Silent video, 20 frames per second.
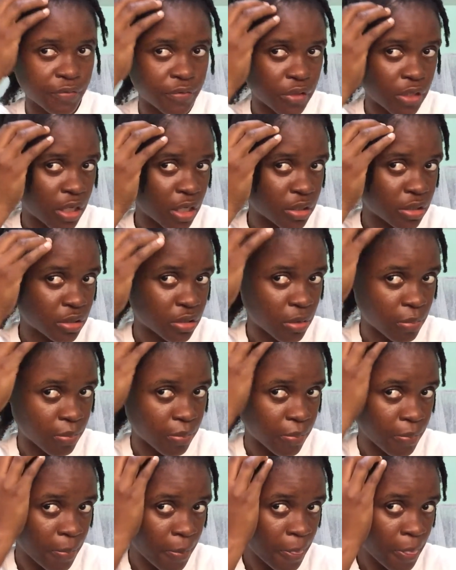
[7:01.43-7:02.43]
to get
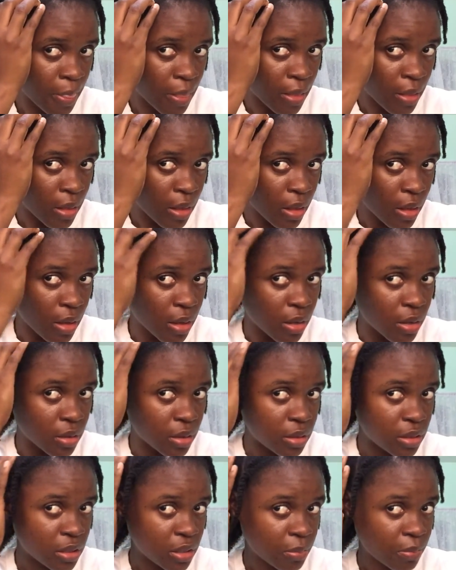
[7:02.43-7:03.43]
some
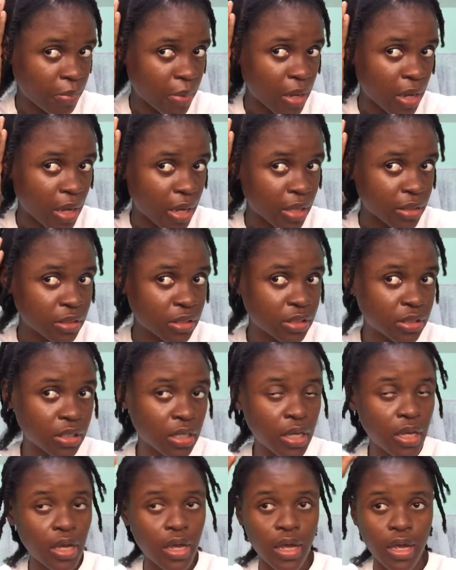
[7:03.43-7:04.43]
clean pads
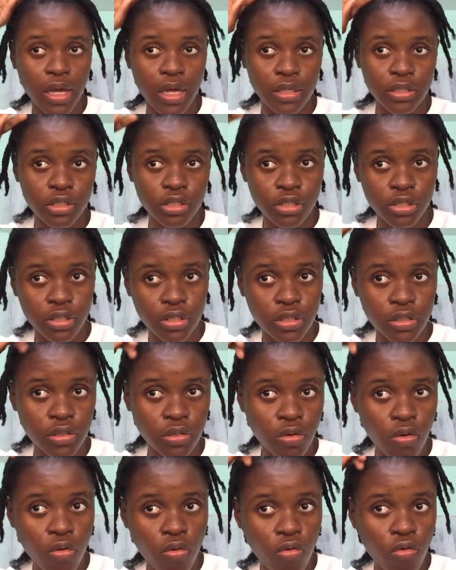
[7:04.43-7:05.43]
and just
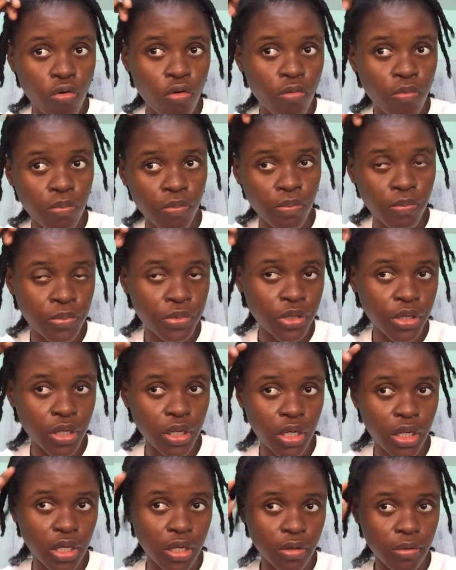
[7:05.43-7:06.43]
comb your
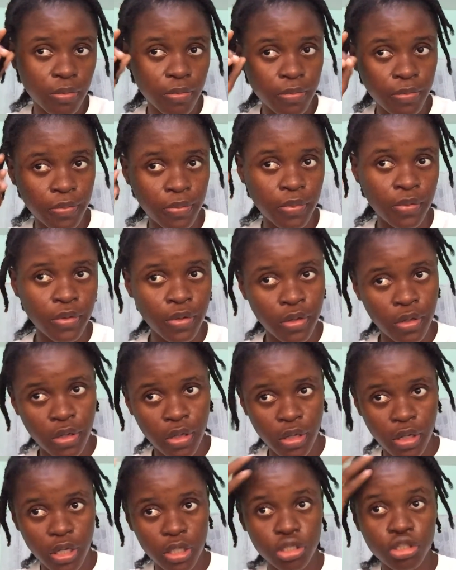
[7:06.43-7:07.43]
hair,
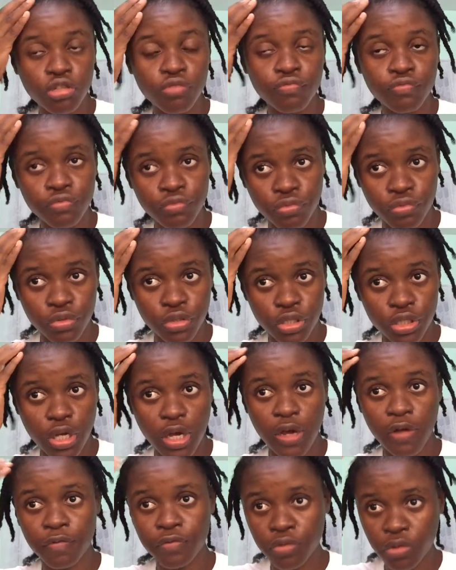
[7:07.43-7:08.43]
get your roots. You
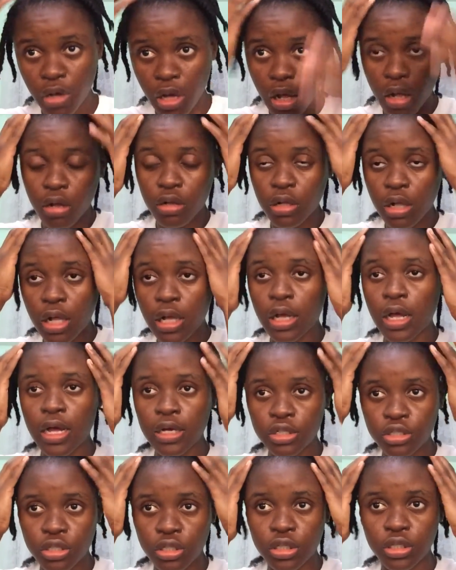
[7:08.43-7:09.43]
have to
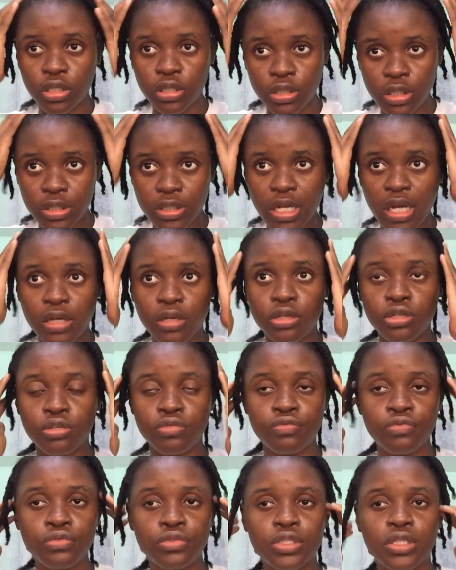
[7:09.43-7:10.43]
actually detangle your
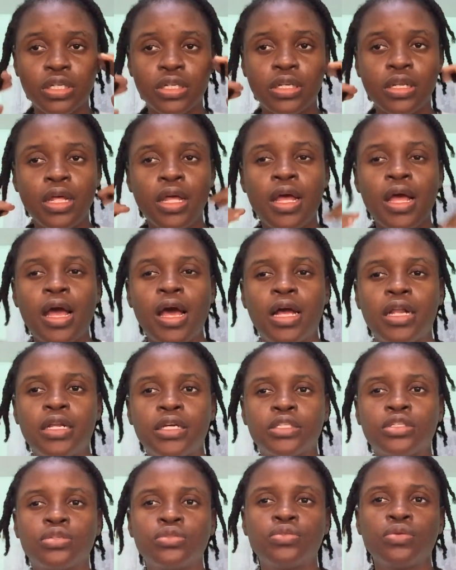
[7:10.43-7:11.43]
roots, and I like
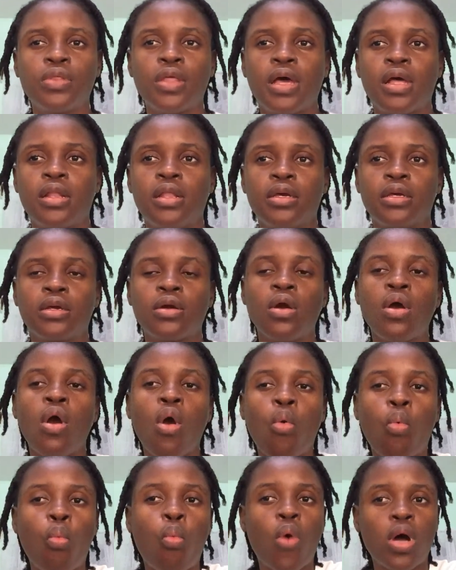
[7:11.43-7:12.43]
to do that like
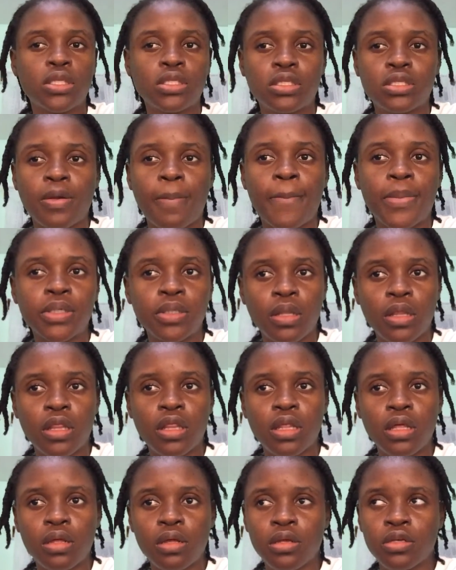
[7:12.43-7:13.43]
once a month.
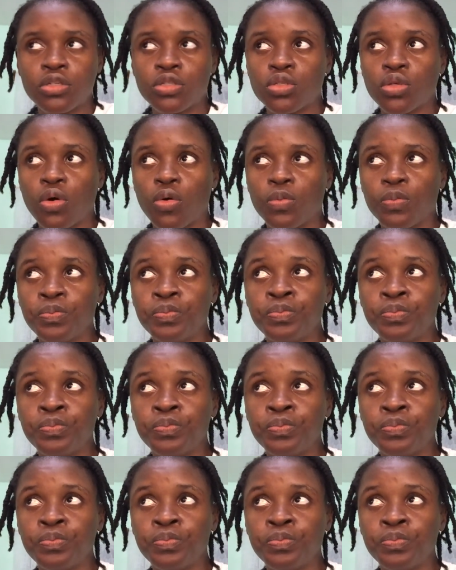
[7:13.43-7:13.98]
So